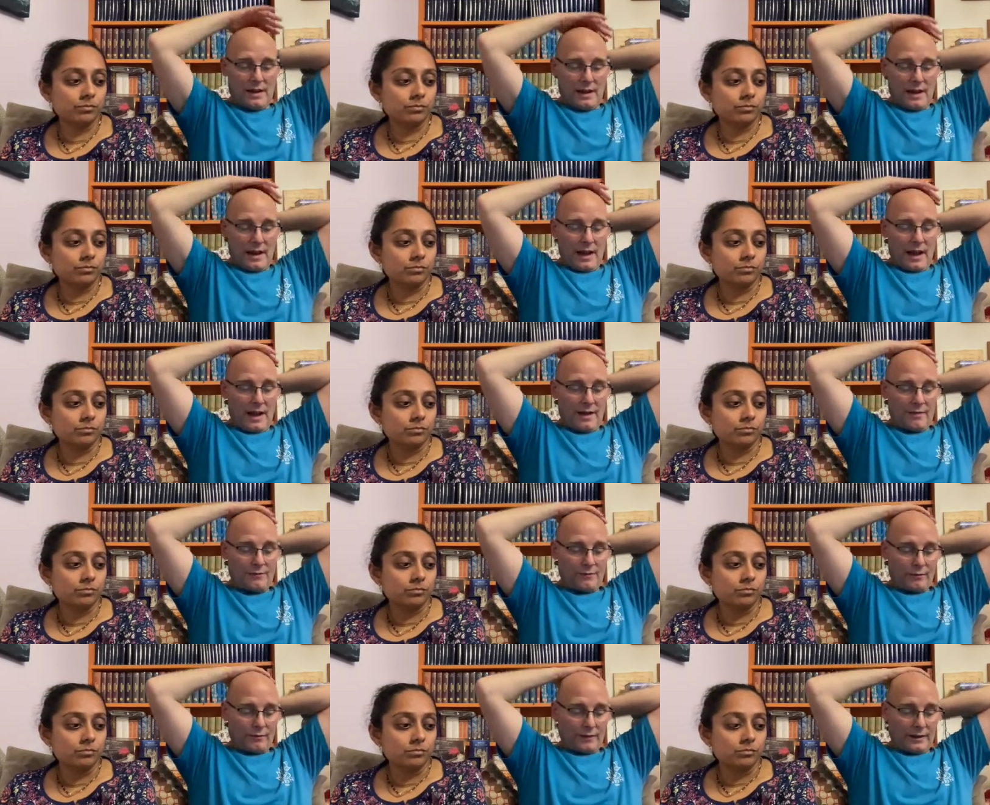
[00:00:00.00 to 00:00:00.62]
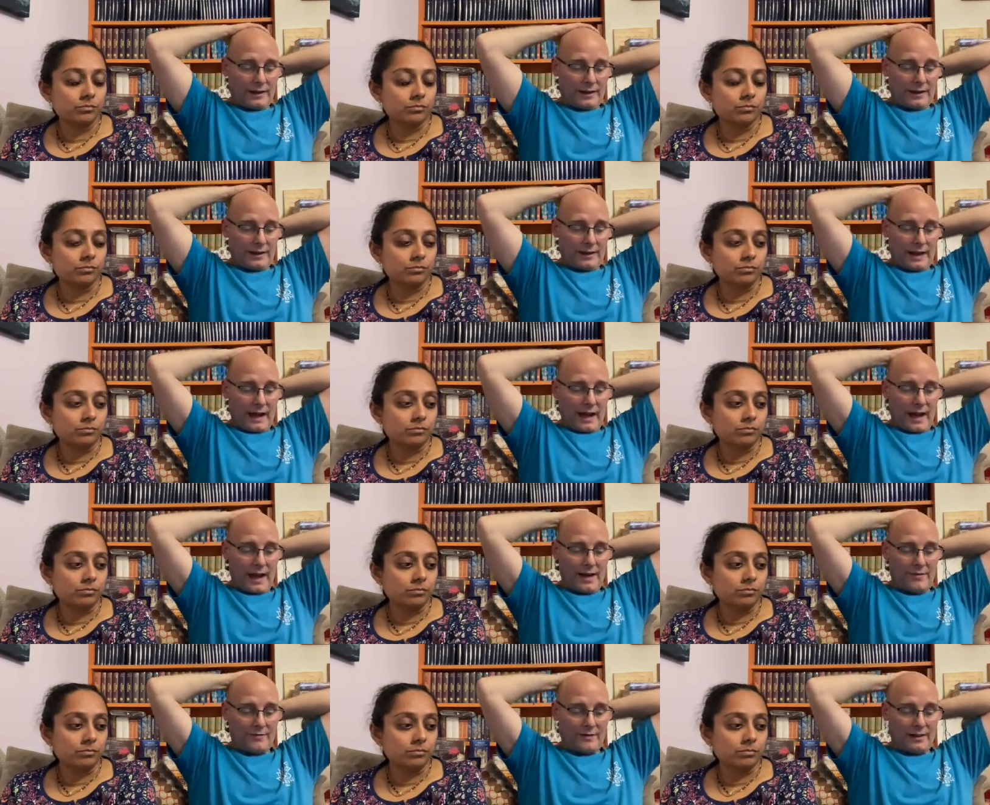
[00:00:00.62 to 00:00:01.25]
Speaker 1: having
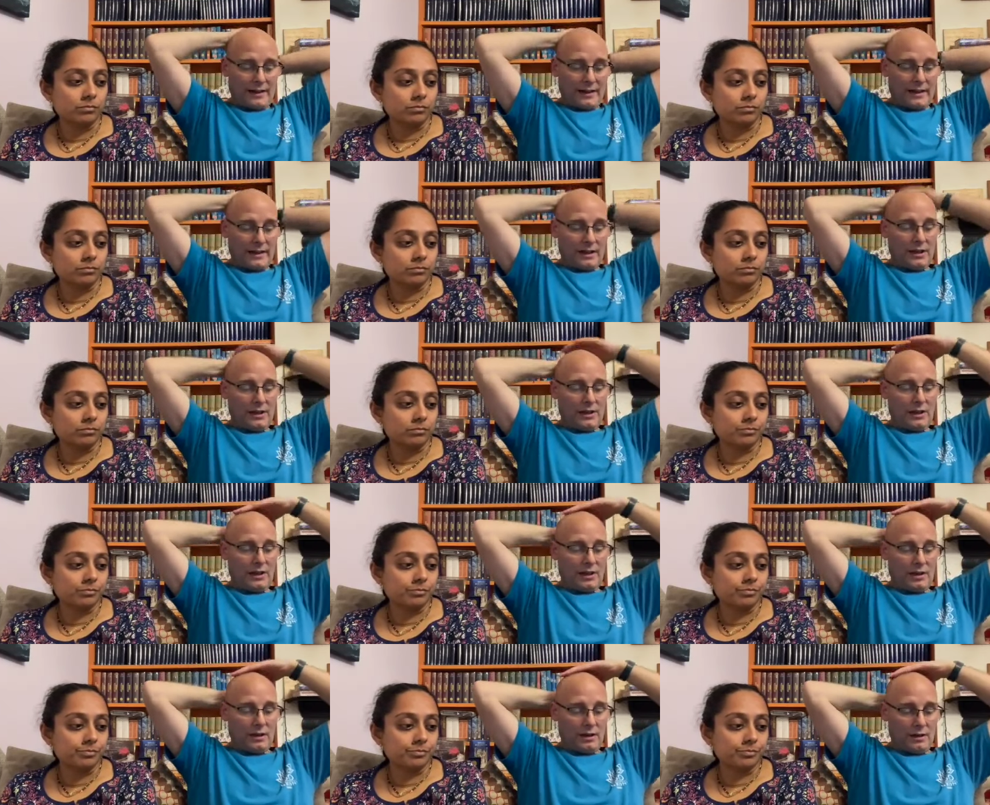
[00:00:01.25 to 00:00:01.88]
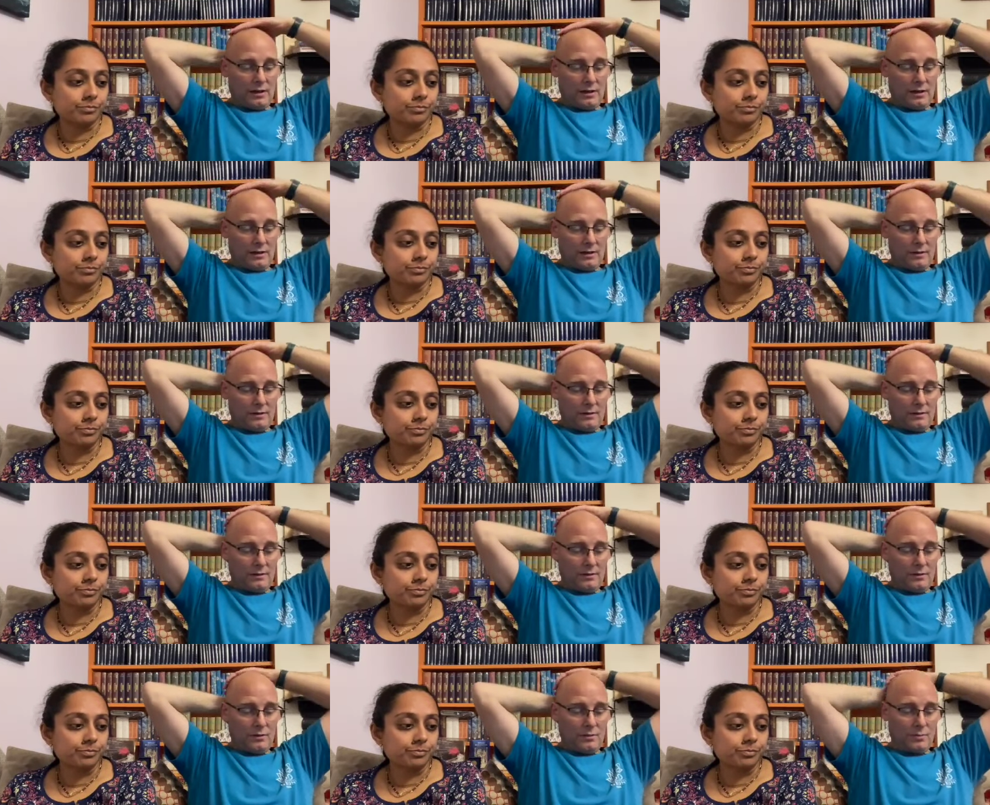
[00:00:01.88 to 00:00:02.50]
having uh,
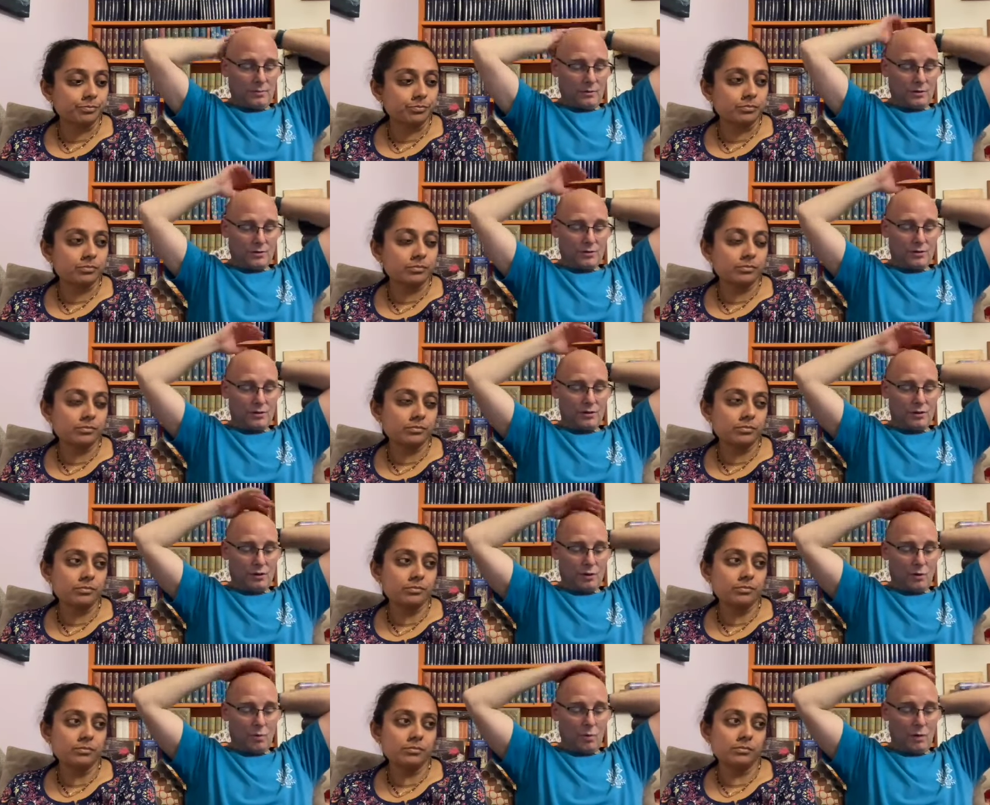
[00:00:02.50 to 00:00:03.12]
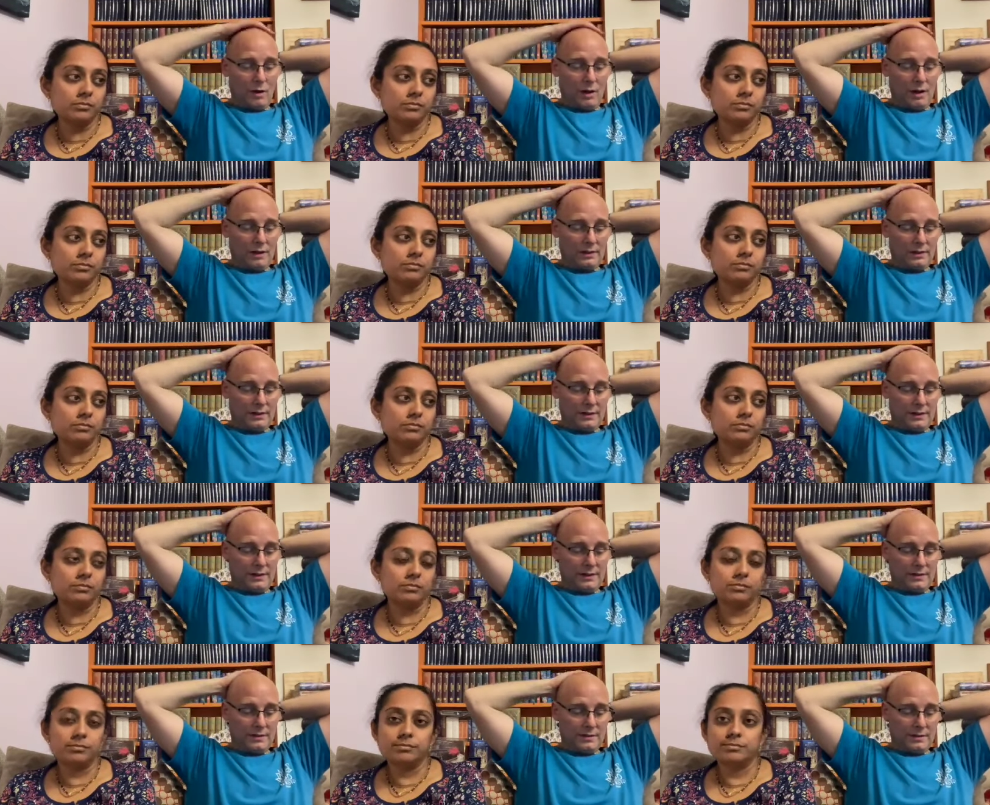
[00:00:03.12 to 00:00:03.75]
numerous good
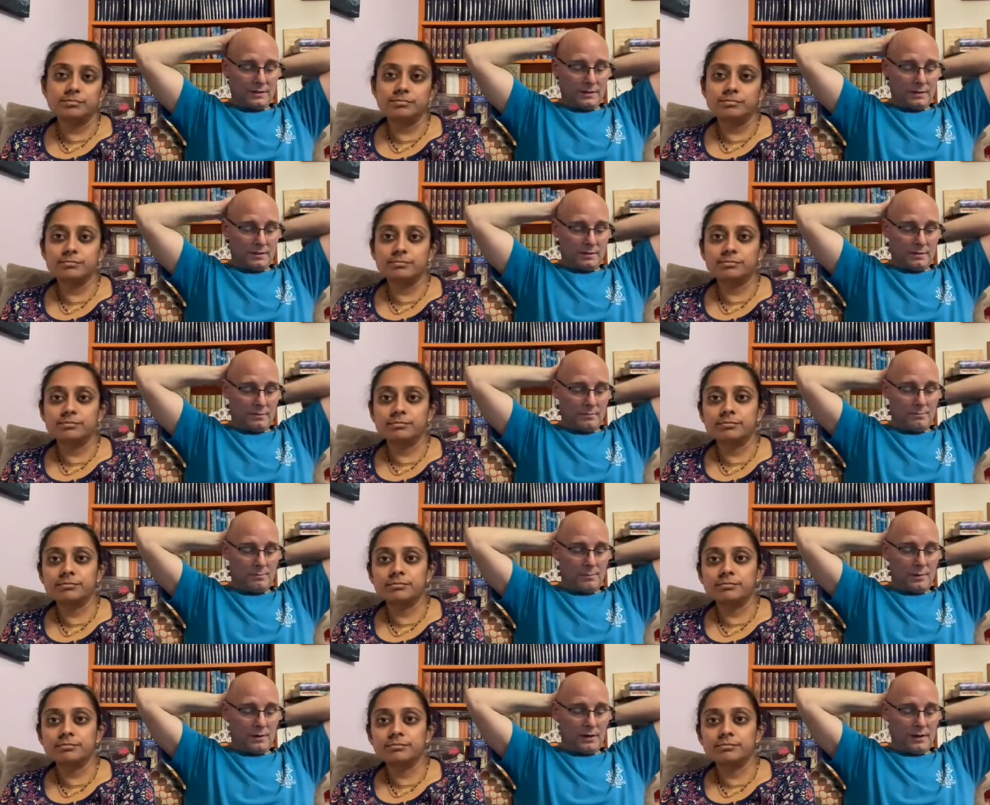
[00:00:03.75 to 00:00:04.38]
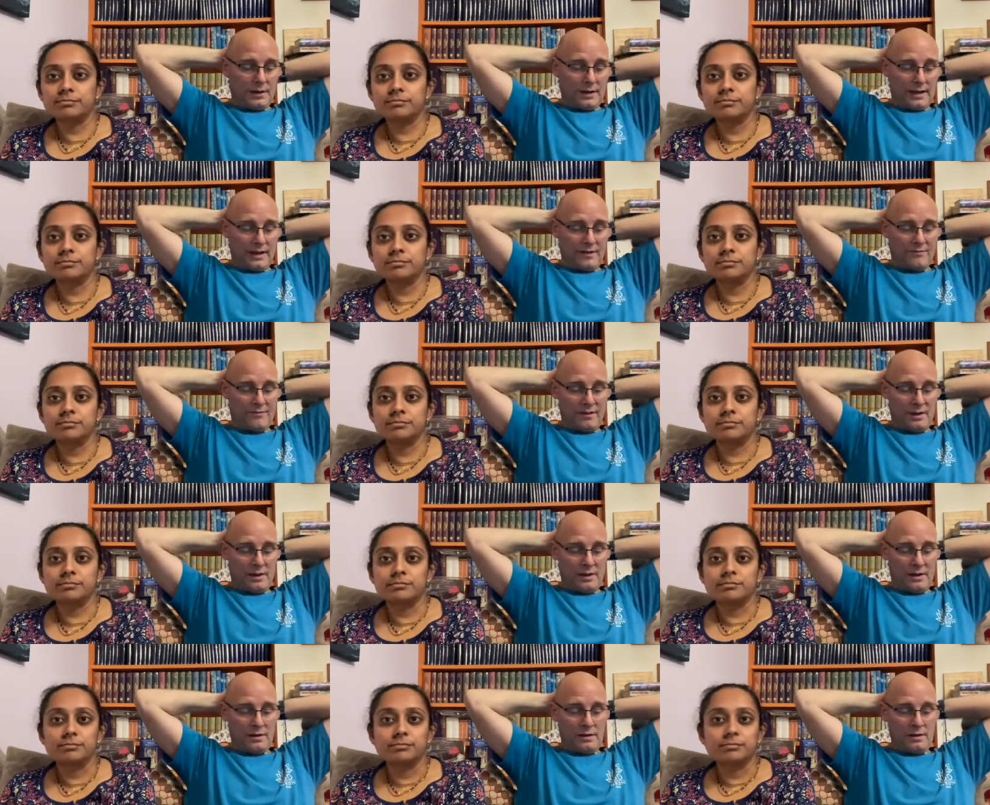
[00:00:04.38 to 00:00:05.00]
qualities, but if
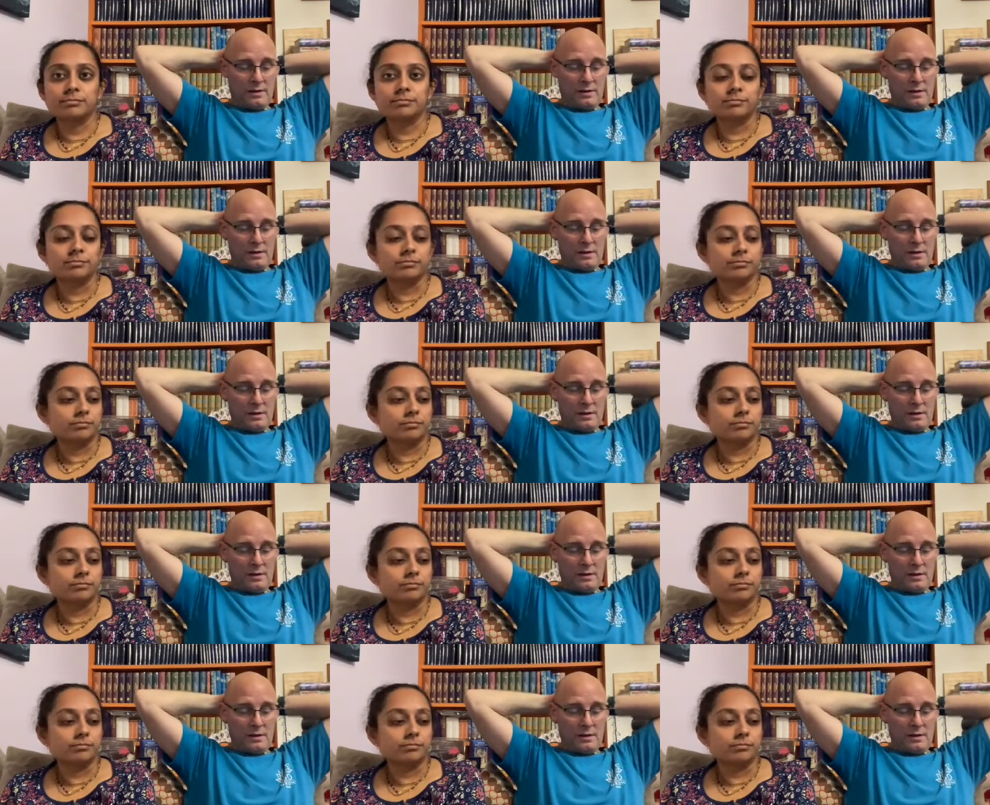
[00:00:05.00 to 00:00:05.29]
it